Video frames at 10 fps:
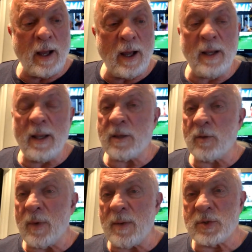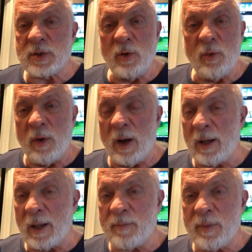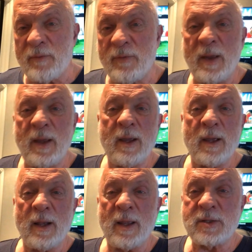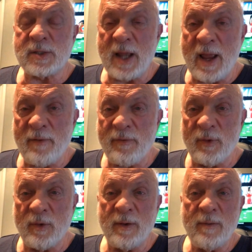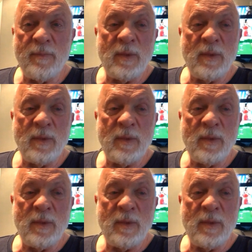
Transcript: I like the Rams too. I like McVay. I like Stafford.